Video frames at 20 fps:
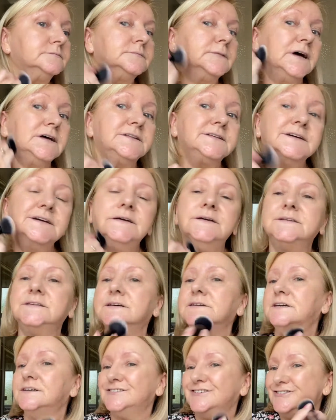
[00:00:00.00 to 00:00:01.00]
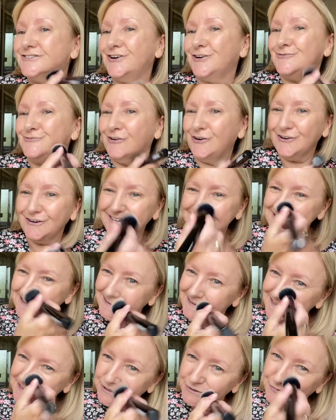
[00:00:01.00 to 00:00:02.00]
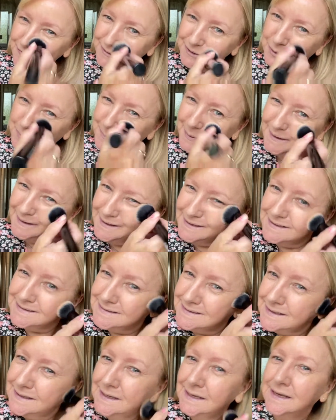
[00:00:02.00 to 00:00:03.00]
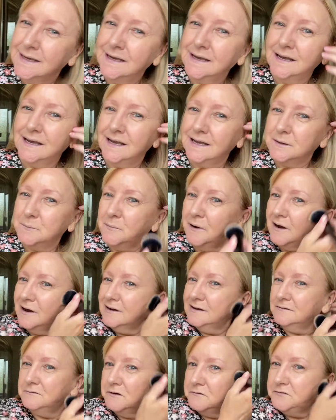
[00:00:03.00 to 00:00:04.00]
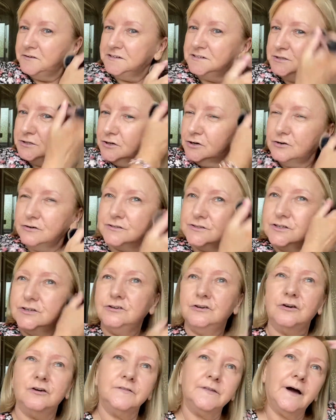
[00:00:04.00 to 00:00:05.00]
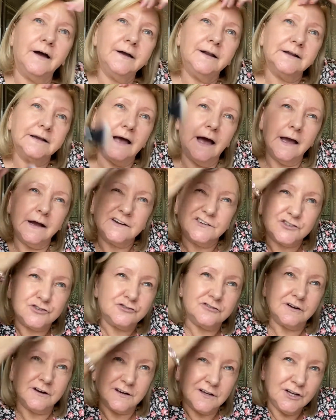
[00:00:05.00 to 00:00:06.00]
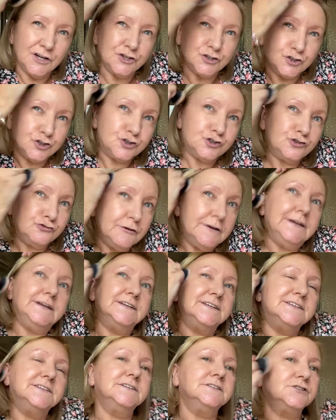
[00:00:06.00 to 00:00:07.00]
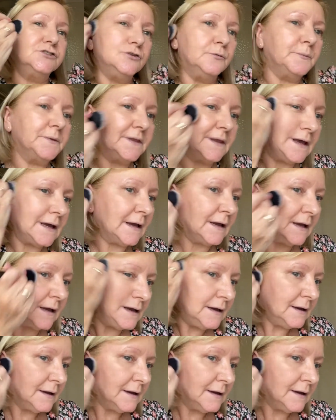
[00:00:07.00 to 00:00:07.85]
I think he thinks he's on royalties if he appears in my videos, you know, that you'll get extra treats or something.